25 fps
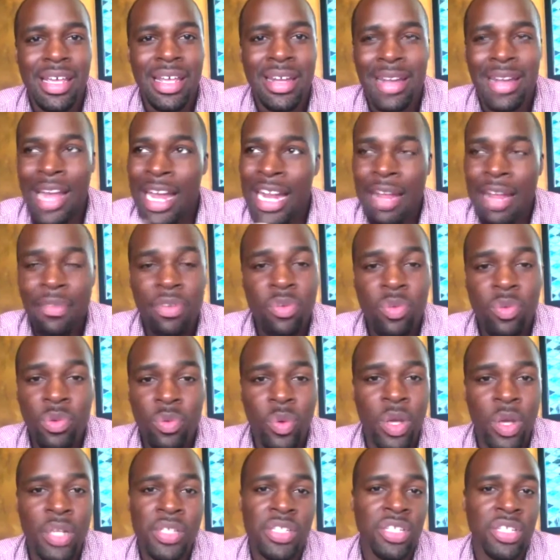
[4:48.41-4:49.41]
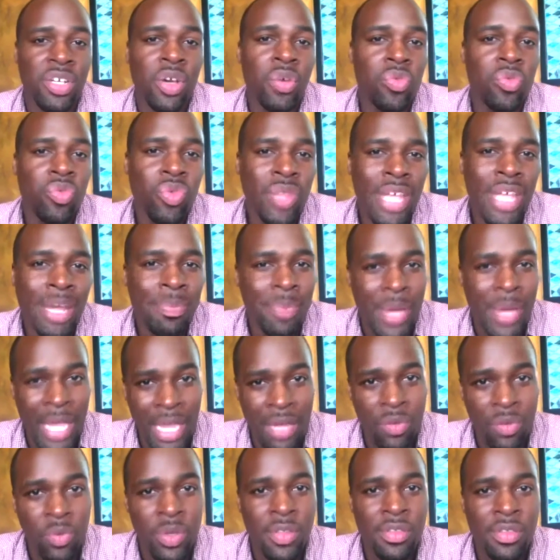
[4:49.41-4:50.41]
Not everyone wants to go through that
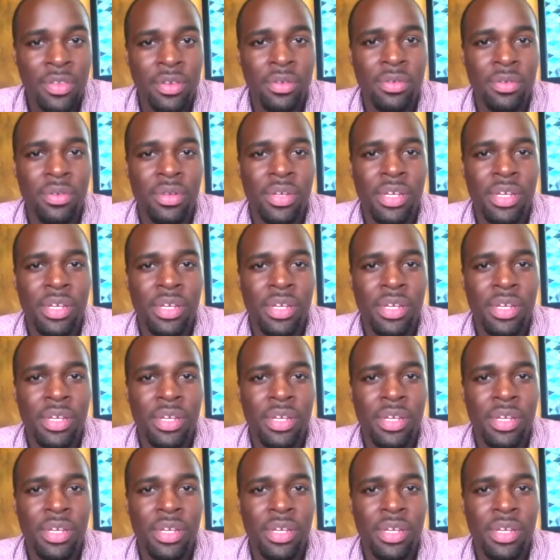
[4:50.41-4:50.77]
pain with you.